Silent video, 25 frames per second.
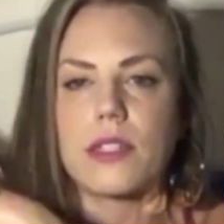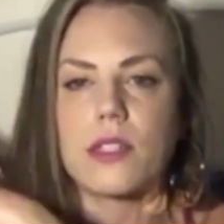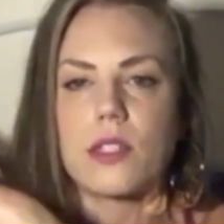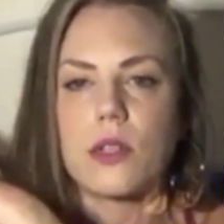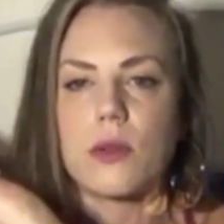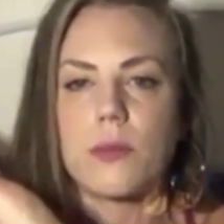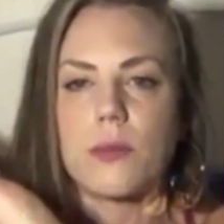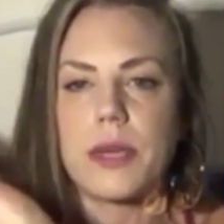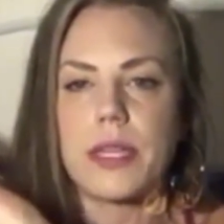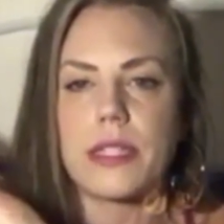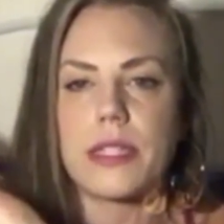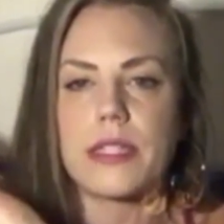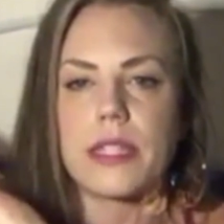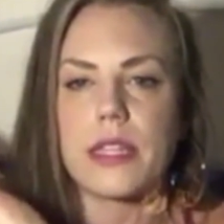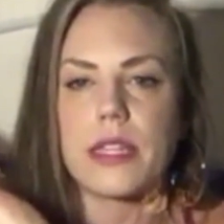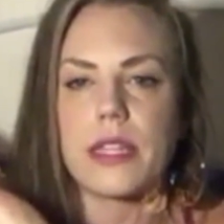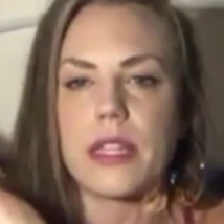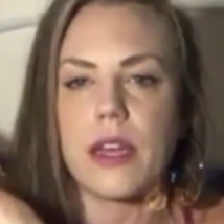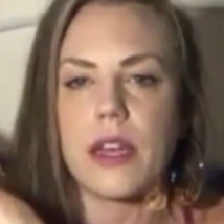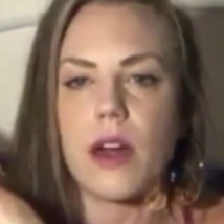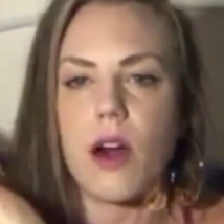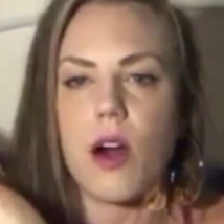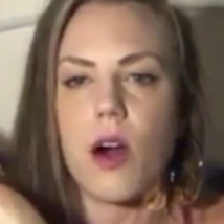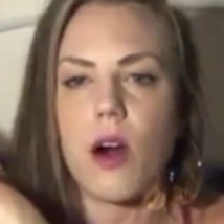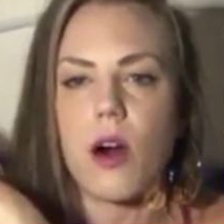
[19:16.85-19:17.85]
So
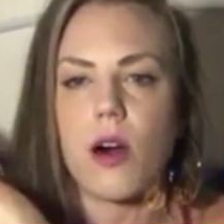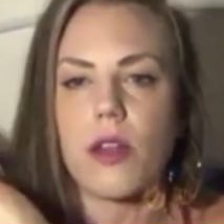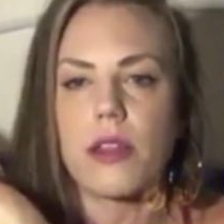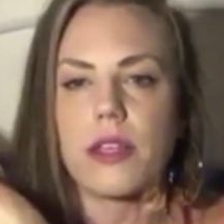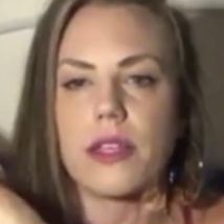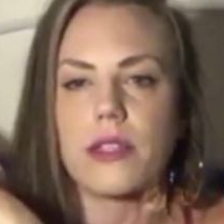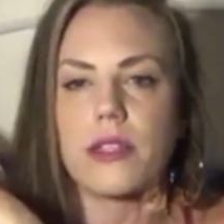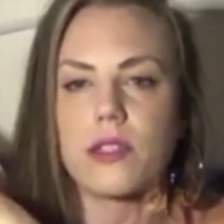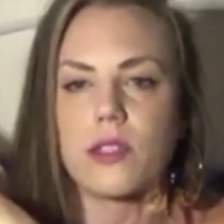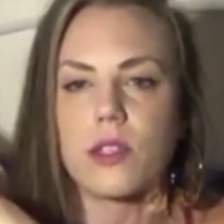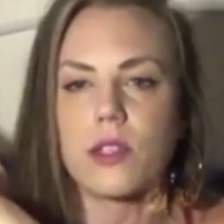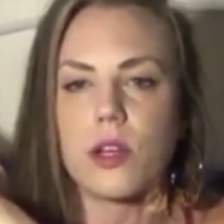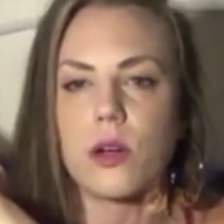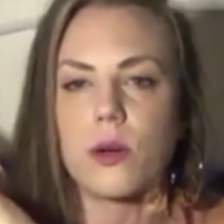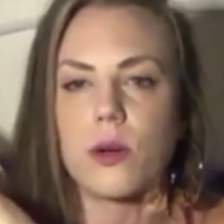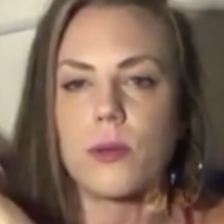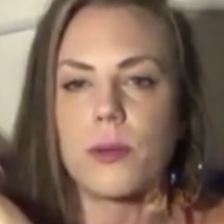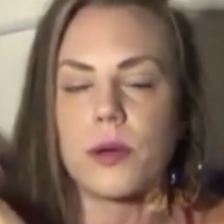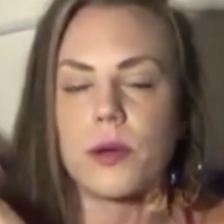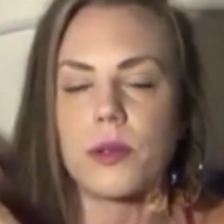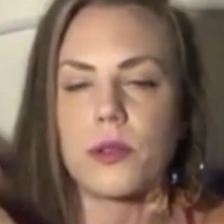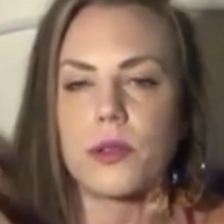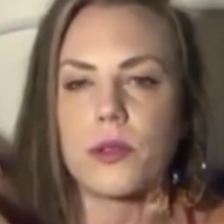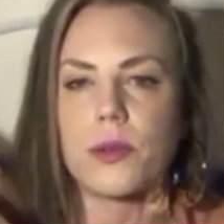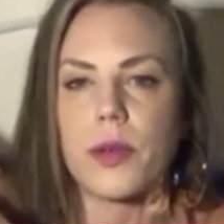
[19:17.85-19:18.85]
basically all these toe
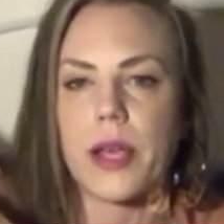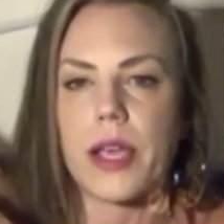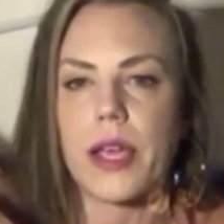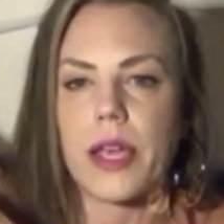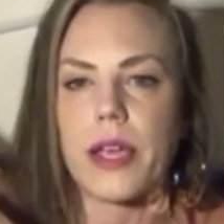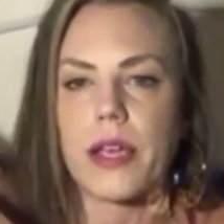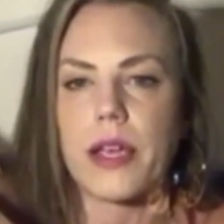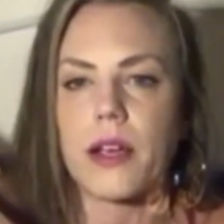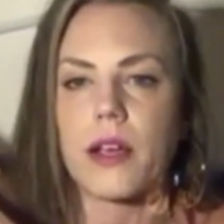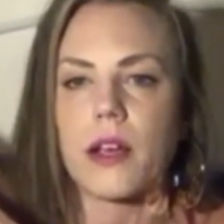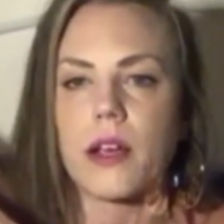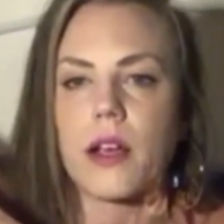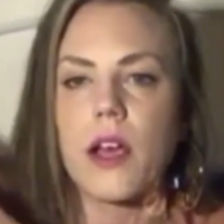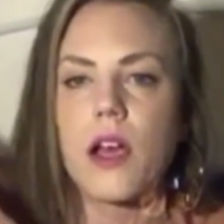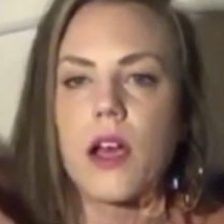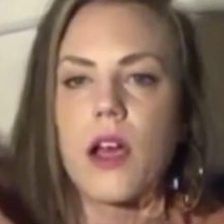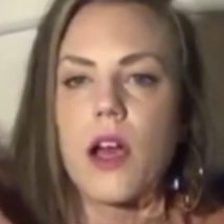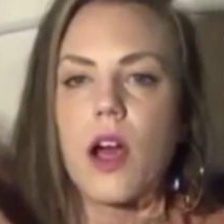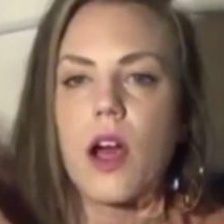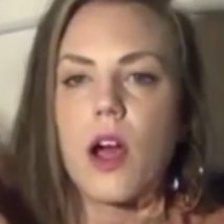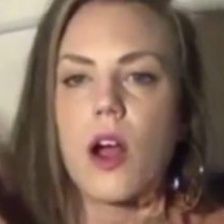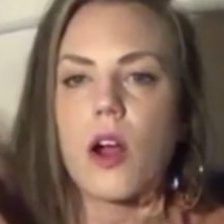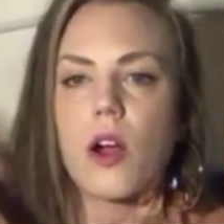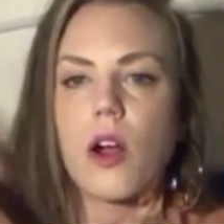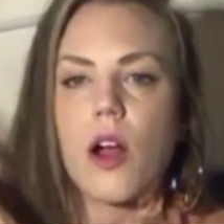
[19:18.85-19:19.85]
bones right here
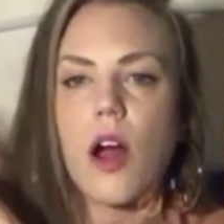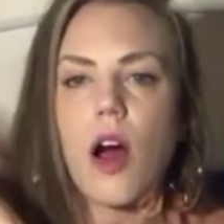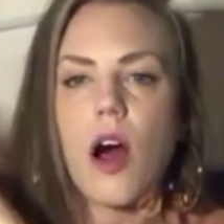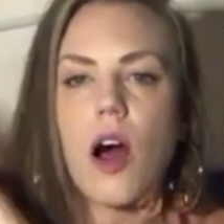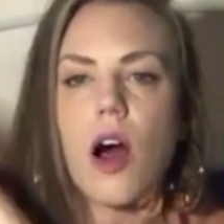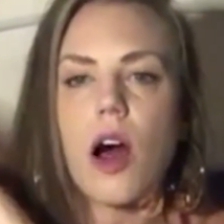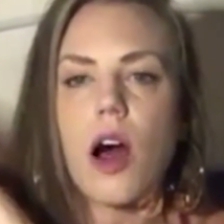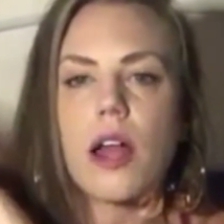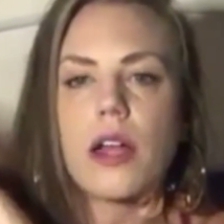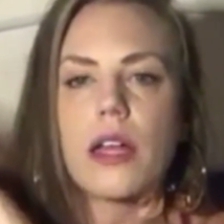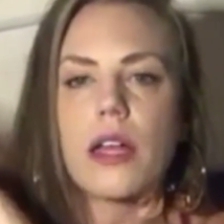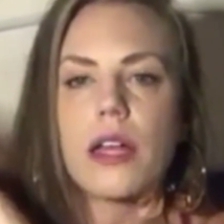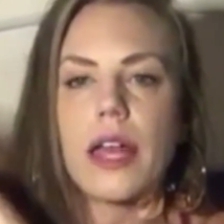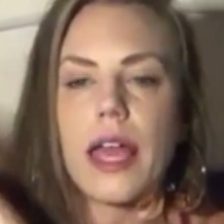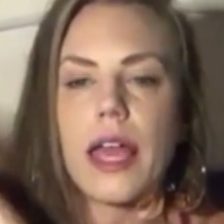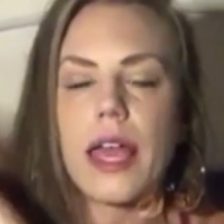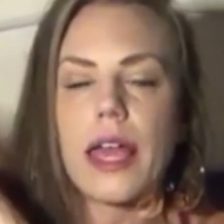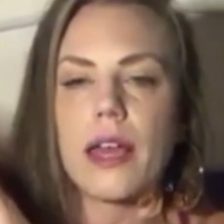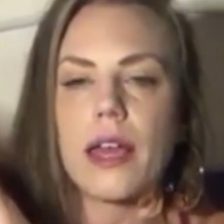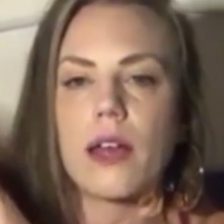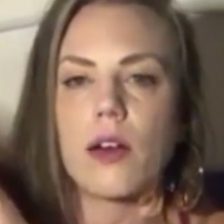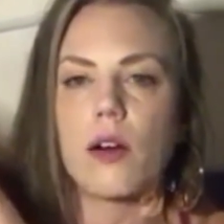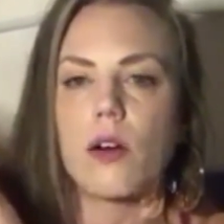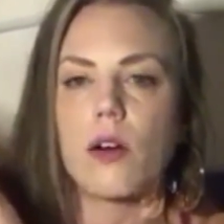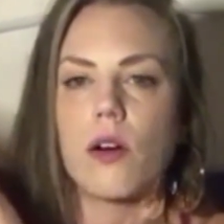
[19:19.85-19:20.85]
are on an
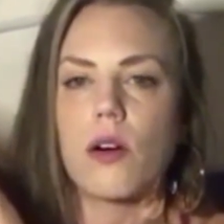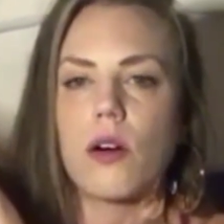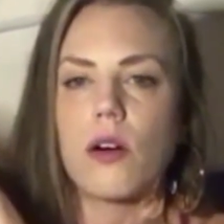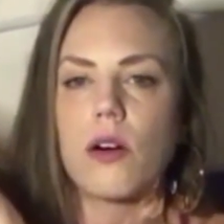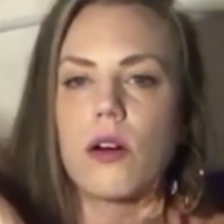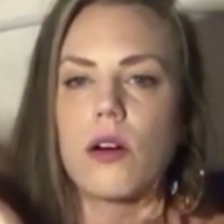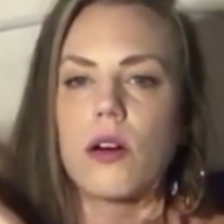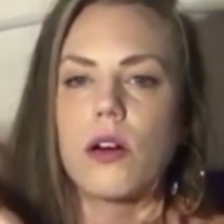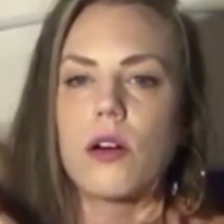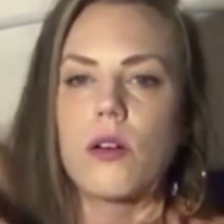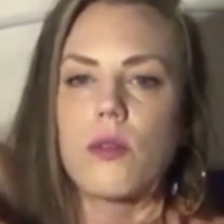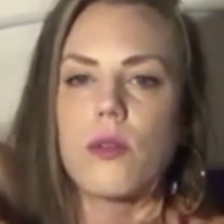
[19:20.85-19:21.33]
angle,